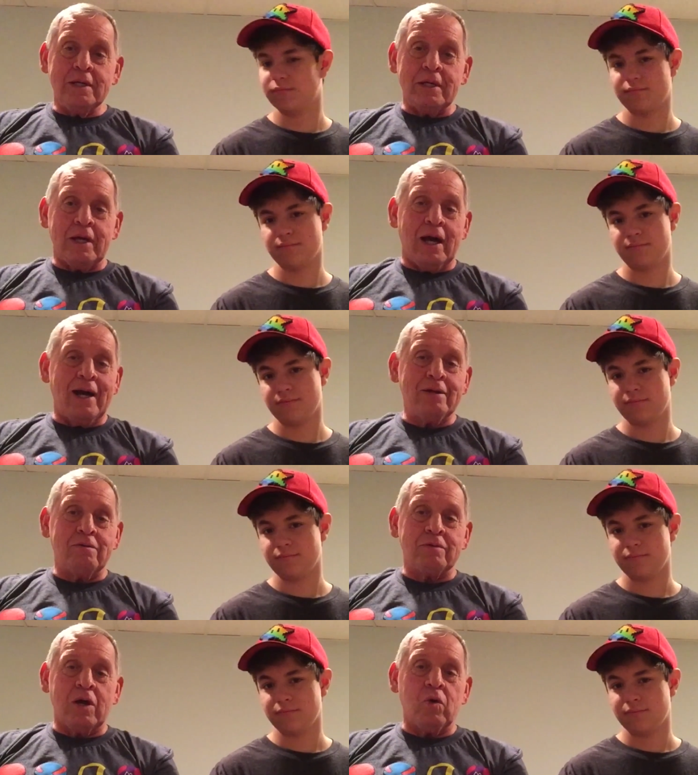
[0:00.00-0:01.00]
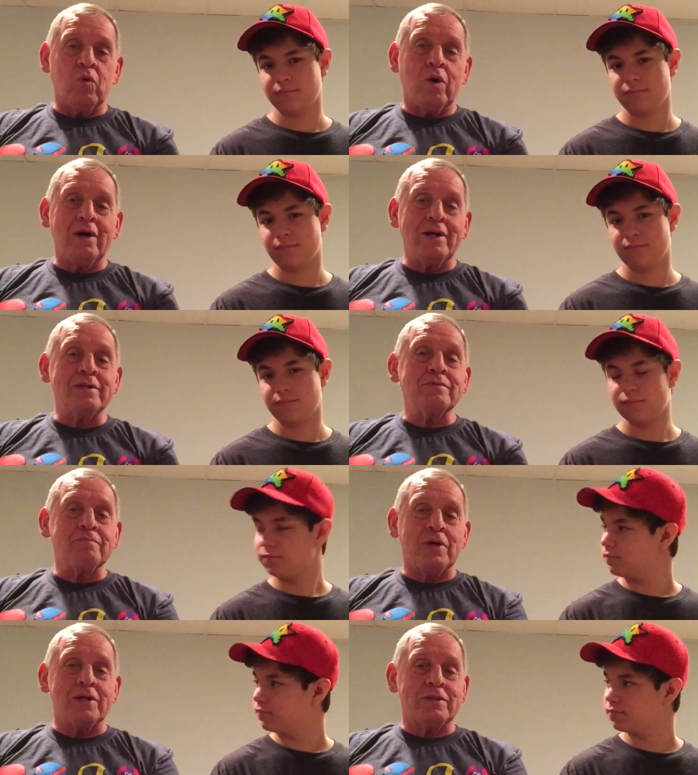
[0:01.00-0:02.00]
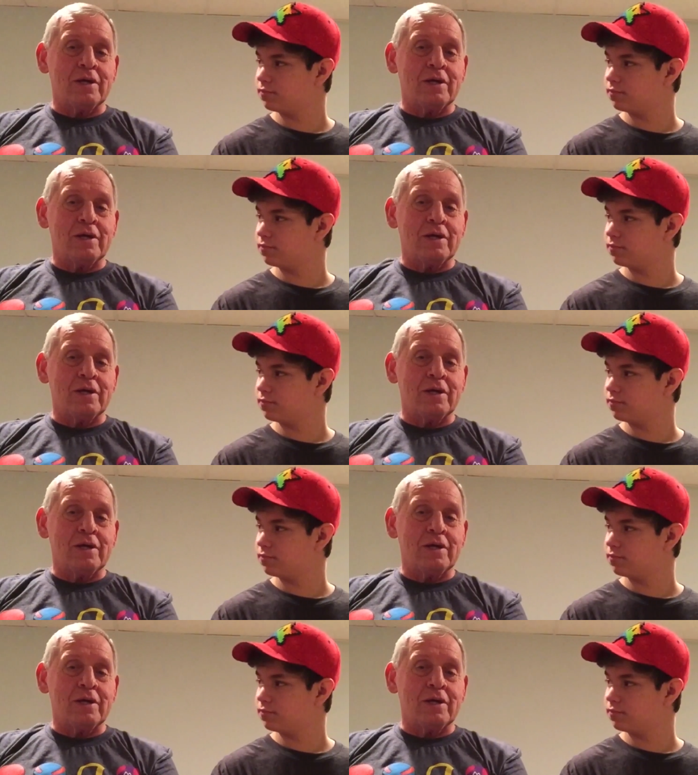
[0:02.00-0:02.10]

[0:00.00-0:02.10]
Speaker 1: yeah. I don't know what, but